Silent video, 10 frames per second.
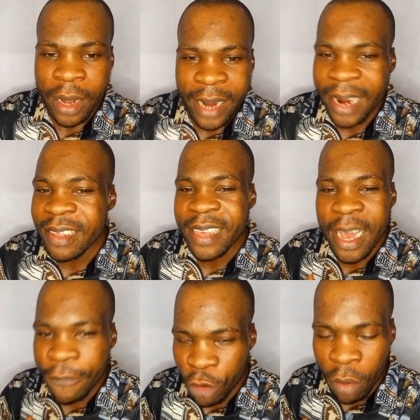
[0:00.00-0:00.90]

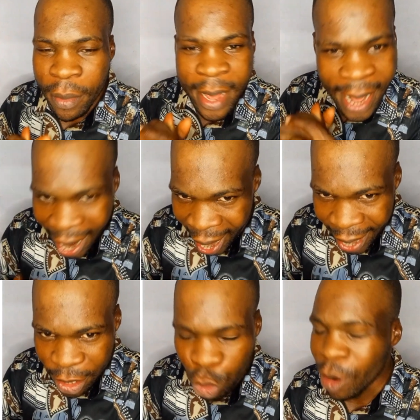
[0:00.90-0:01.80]

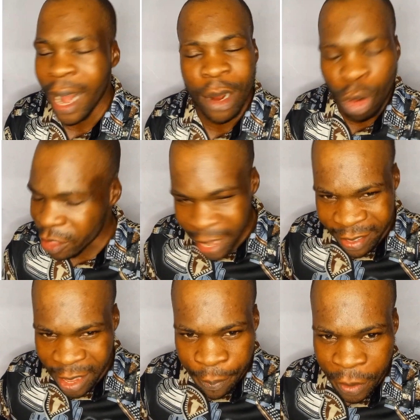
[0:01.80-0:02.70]
AI. You cannot
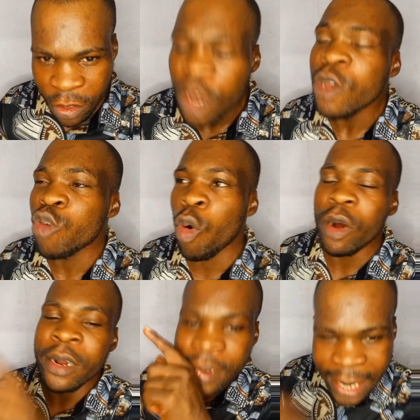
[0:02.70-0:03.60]
escape it.
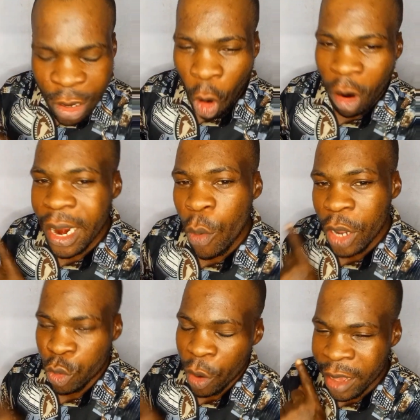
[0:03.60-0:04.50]
So the only
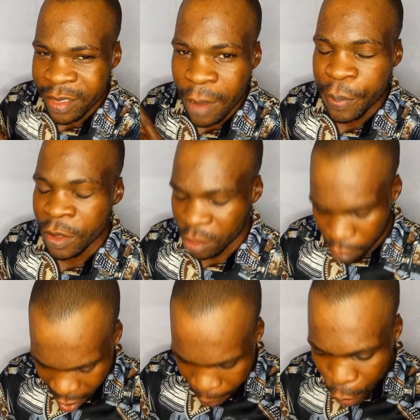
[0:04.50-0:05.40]
way to escape it,
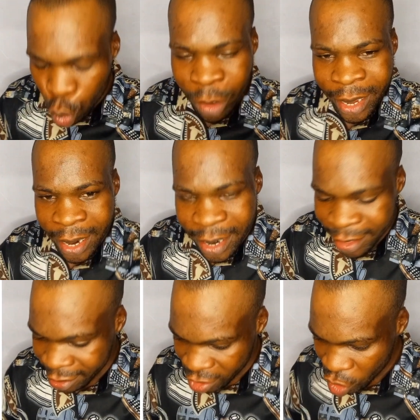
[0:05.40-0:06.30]
maybe you
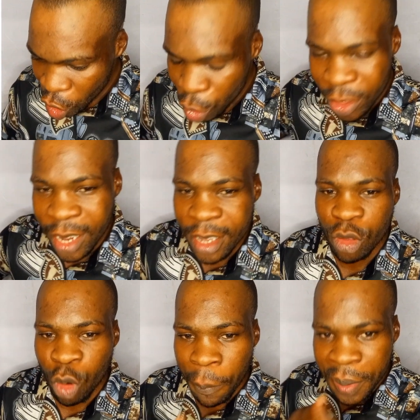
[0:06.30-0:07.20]
generate it, you take it
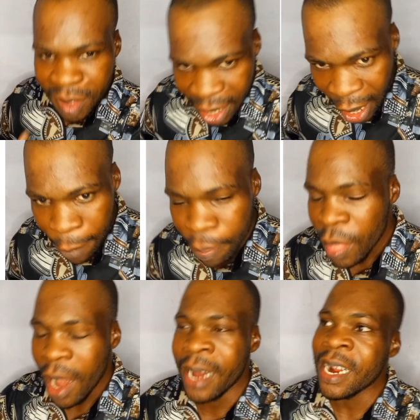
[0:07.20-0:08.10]
to your pixel app,
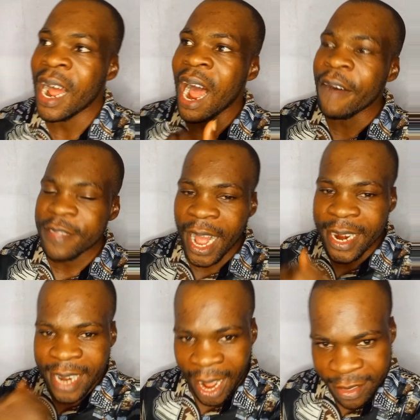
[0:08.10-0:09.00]
and
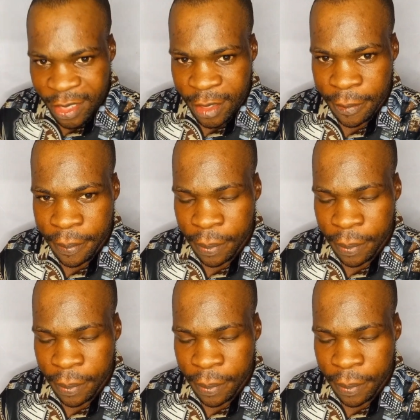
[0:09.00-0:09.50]
after that,